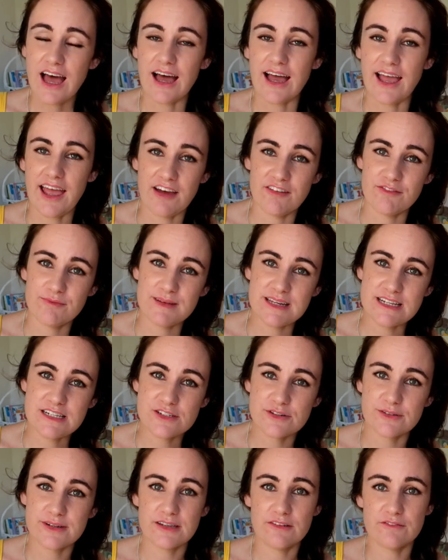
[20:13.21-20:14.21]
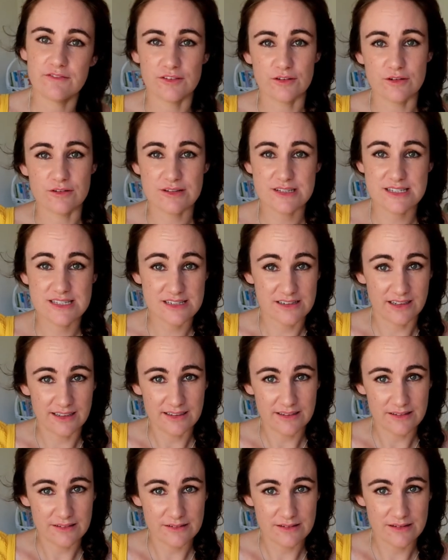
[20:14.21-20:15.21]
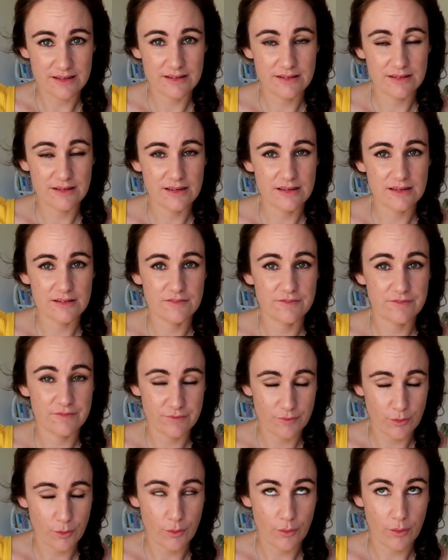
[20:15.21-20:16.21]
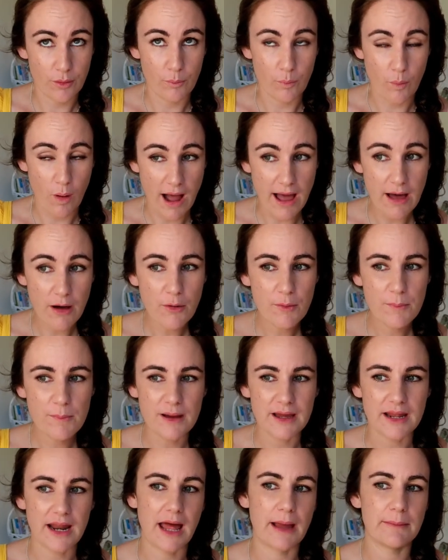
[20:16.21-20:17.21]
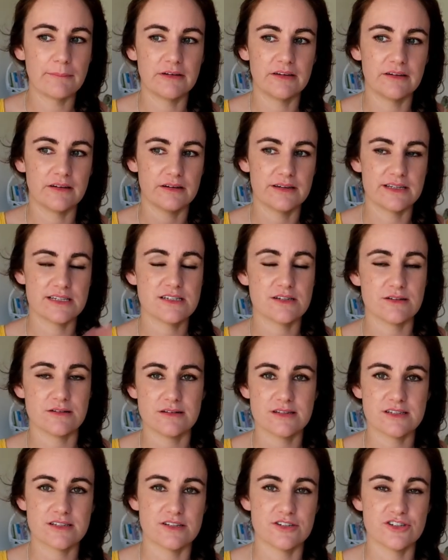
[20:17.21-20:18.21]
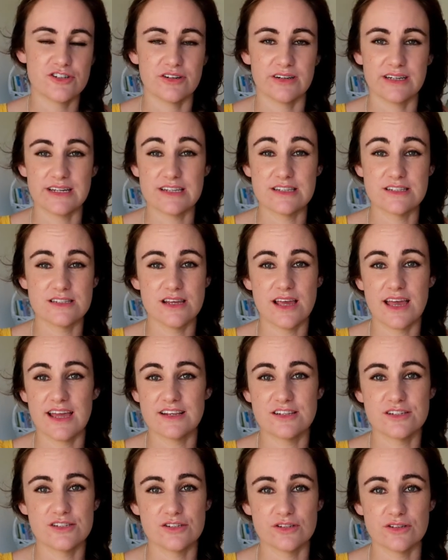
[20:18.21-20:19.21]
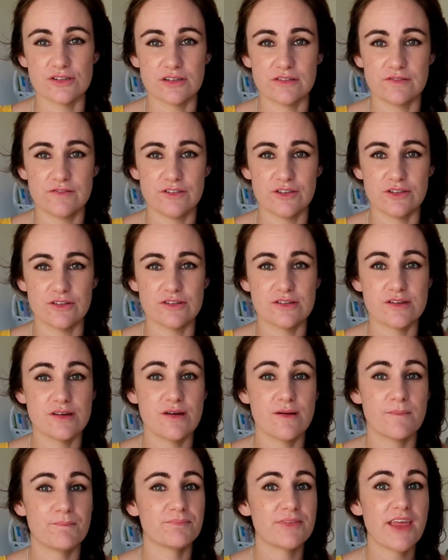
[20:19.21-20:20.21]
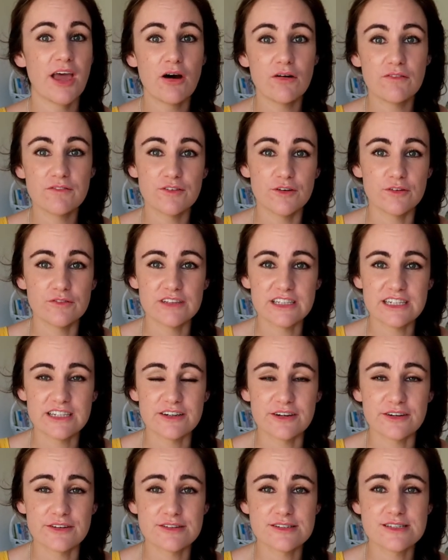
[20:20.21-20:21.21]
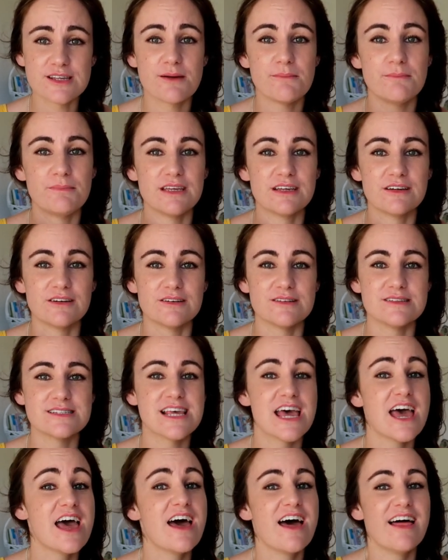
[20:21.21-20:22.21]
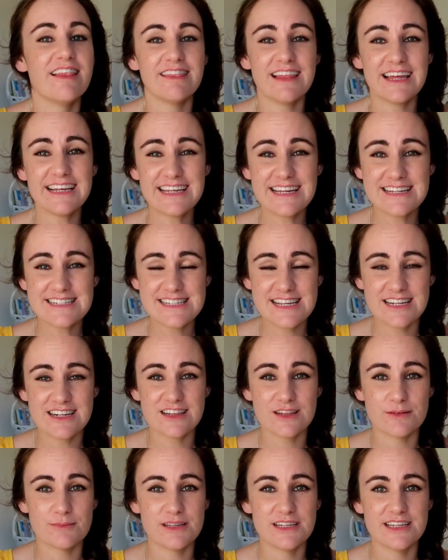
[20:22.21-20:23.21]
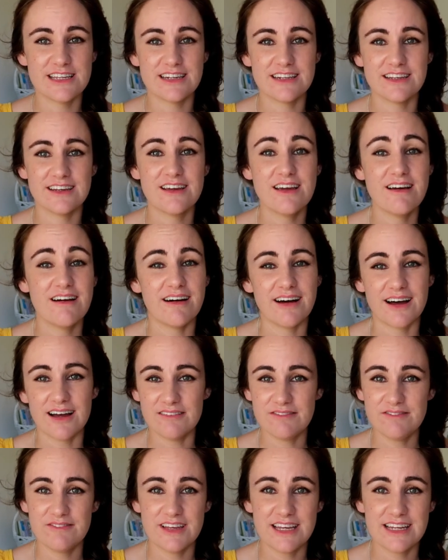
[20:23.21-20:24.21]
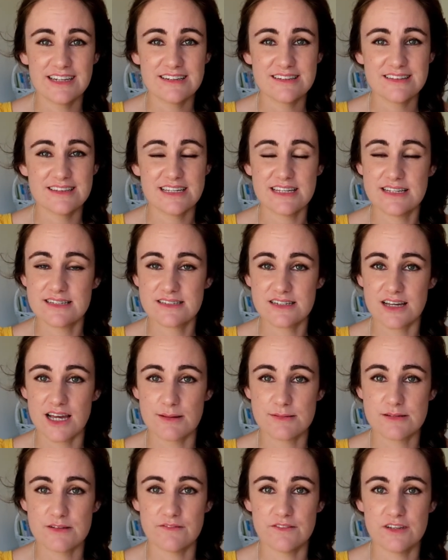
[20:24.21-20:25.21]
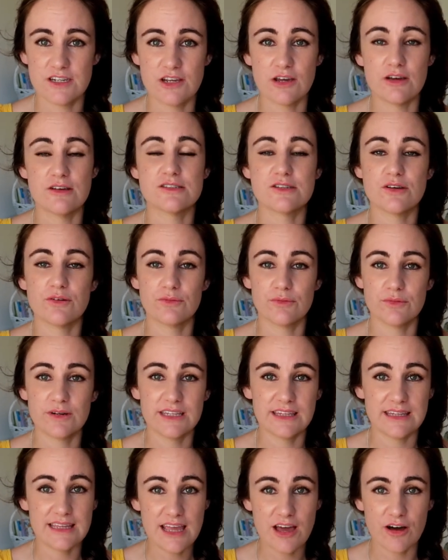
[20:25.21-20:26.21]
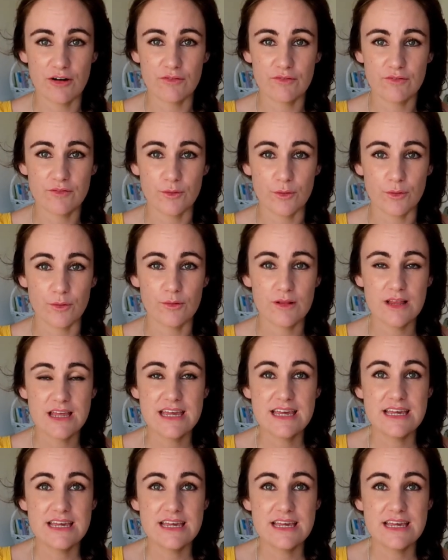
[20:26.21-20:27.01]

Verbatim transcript: I have been doing vlog style for a while, but I'm going to also try and do a few helpful videos, because like I said at the beginning, I found these types of videos really helpful